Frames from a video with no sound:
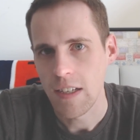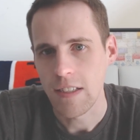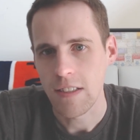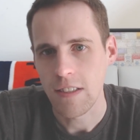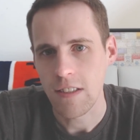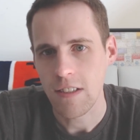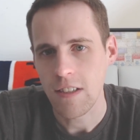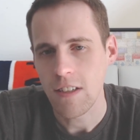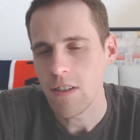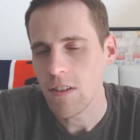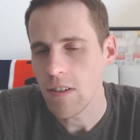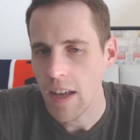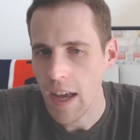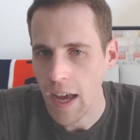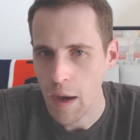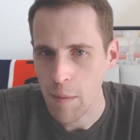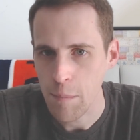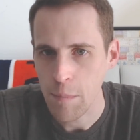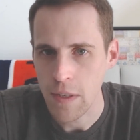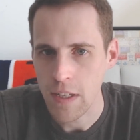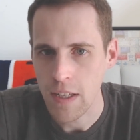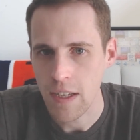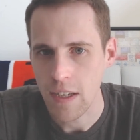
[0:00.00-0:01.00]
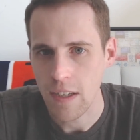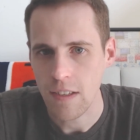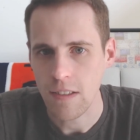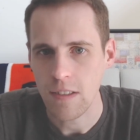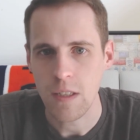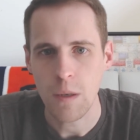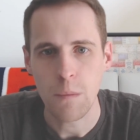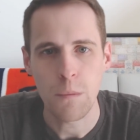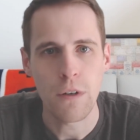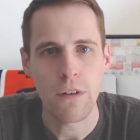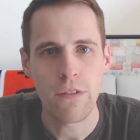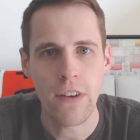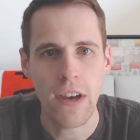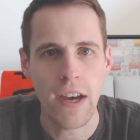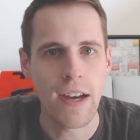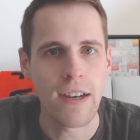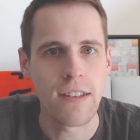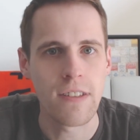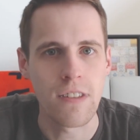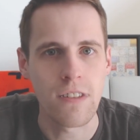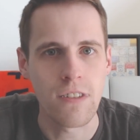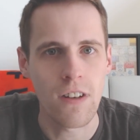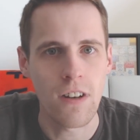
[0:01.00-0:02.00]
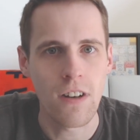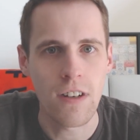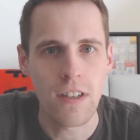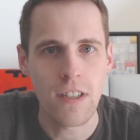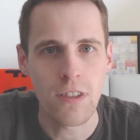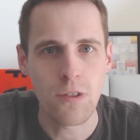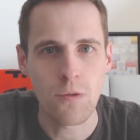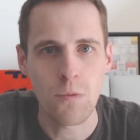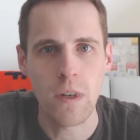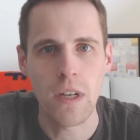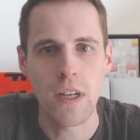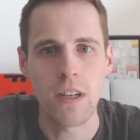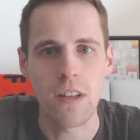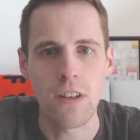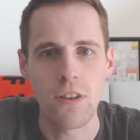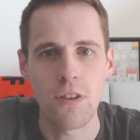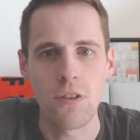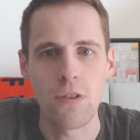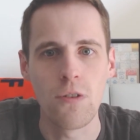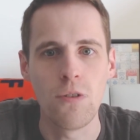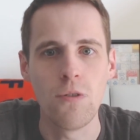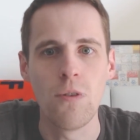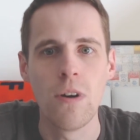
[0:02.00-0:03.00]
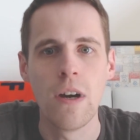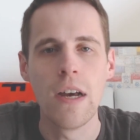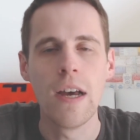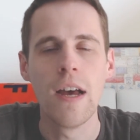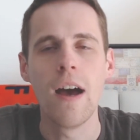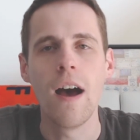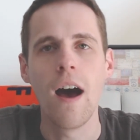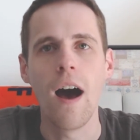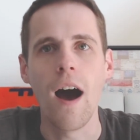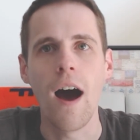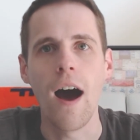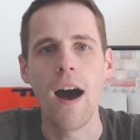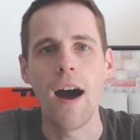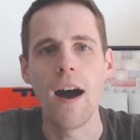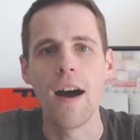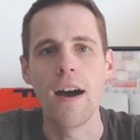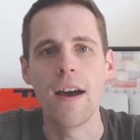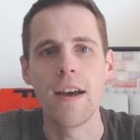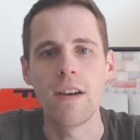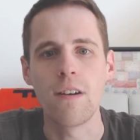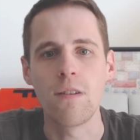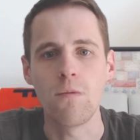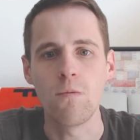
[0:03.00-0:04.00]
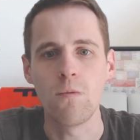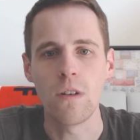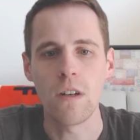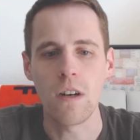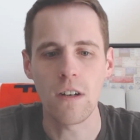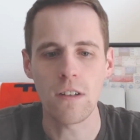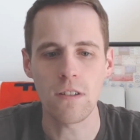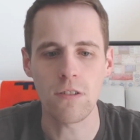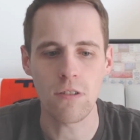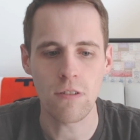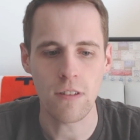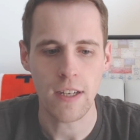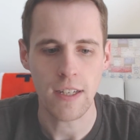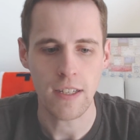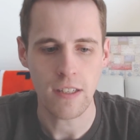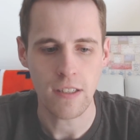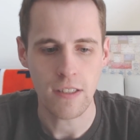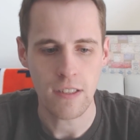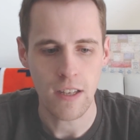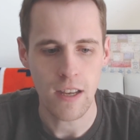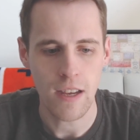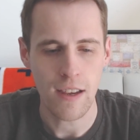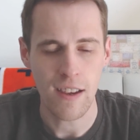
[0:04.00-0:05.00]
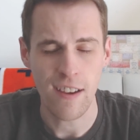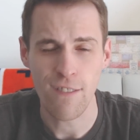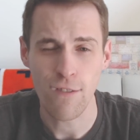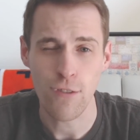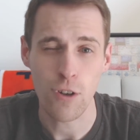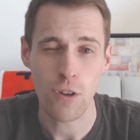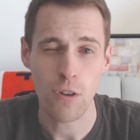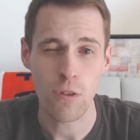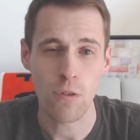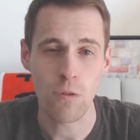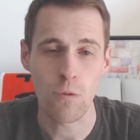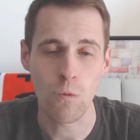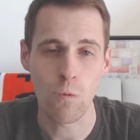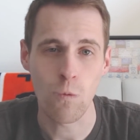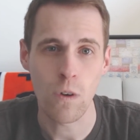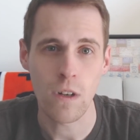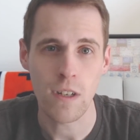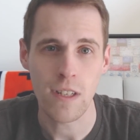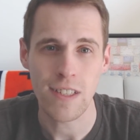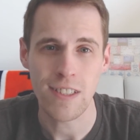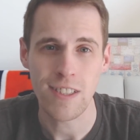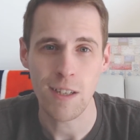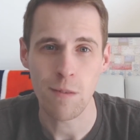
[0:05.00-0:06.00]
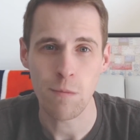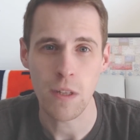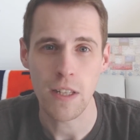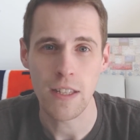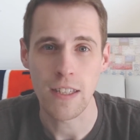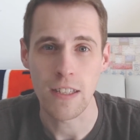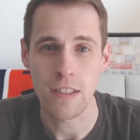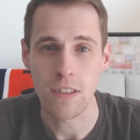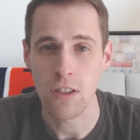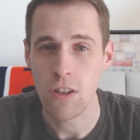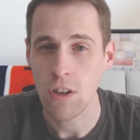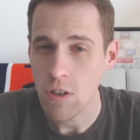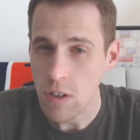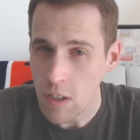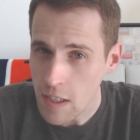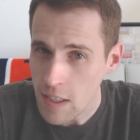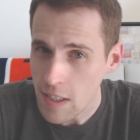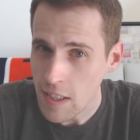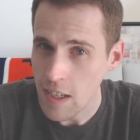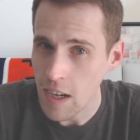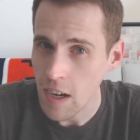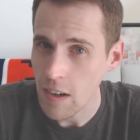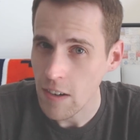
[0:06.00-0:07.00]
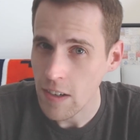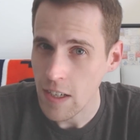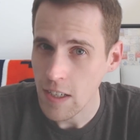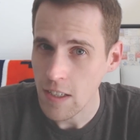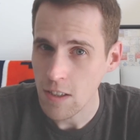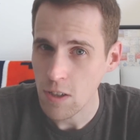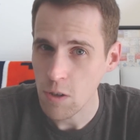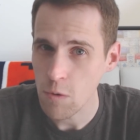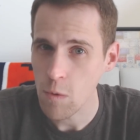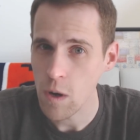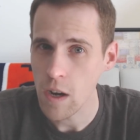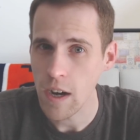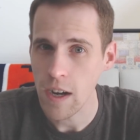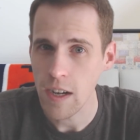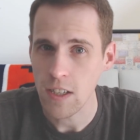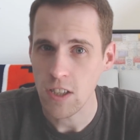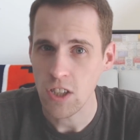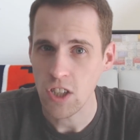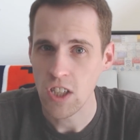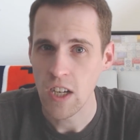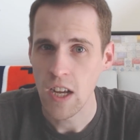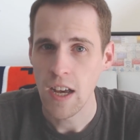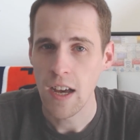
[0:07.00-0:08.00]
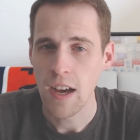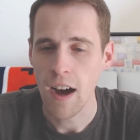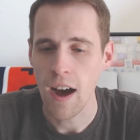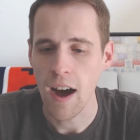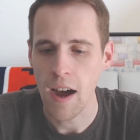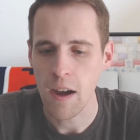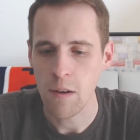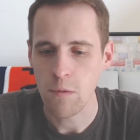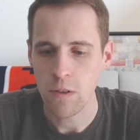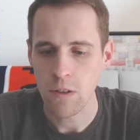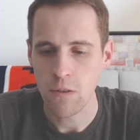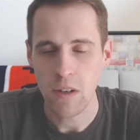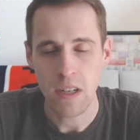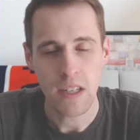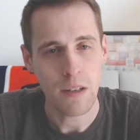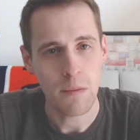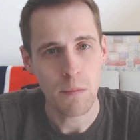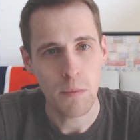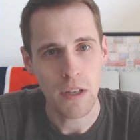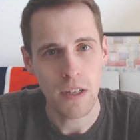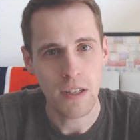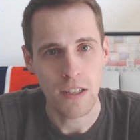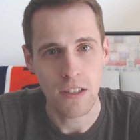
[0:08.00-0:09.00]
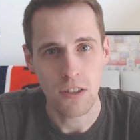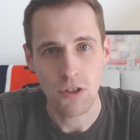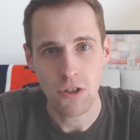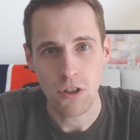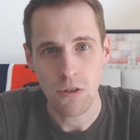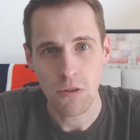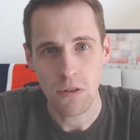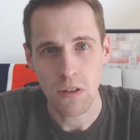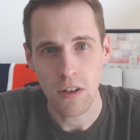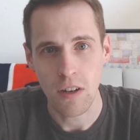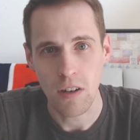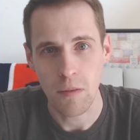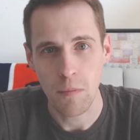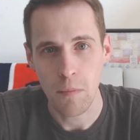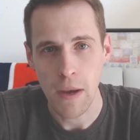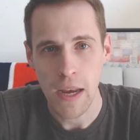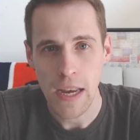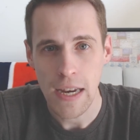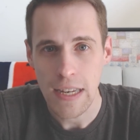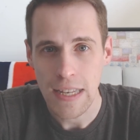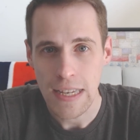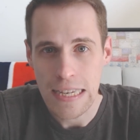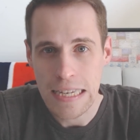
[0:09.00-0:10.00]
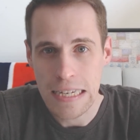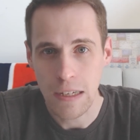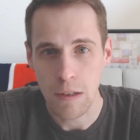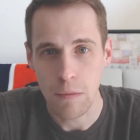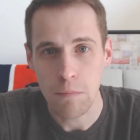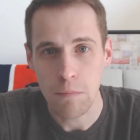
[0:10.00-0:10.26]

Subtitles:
is still happening. Summer of a.s.s is on its way to you. I would also like to say, if you're wanting something that's currently airing to watch, I would recommend a show called Made in